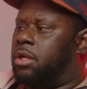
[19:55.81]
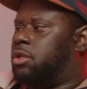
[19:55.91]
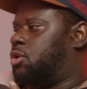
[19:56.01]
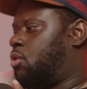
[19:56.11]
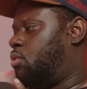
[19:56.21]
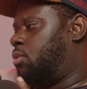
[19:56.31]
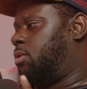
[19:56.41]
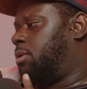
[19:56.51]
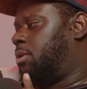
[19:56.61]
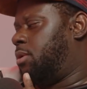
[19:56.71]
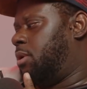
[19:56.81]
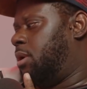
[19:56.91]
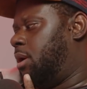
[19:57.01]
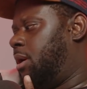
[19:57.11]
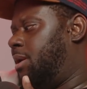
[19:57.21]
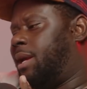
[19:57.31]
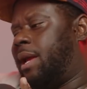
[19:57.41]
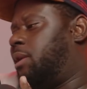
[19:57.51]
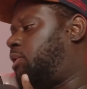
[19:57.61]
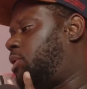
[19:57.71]
So a nigga
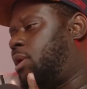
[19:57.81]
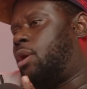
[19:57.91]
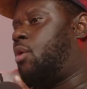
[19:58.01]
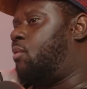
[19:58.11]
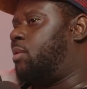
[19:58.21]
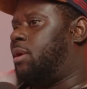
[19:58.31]
ain't sugarcoating